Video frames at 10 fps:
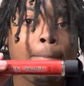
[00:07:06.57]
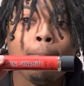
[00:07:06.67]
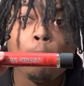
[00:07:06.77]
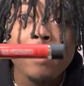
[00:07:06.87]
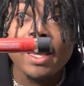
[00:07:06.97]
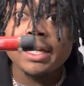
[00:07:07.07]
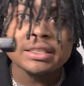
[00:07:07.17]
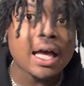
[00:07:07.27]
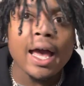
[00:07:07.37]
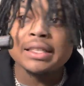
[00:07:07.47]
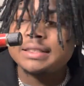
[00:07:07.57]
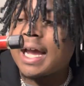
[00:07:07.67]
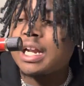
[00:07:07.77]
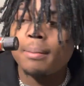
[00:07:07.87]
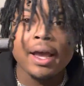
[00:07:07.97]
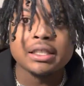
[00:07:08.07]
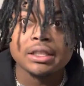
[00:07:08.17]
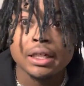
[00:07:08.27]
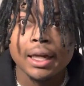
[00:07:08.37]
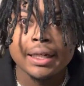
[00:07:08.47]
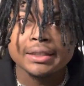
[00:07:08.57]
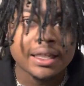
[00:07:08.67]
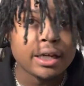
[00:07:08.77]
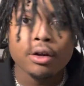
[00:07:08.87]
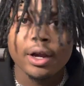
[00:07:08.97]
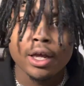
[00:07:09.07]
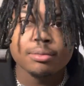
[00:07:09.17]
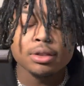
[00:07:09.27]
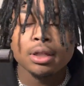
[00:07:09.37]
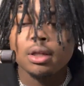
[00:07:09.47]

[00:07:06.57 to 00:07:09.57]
mega size dynamite, it's literally like 10 grams.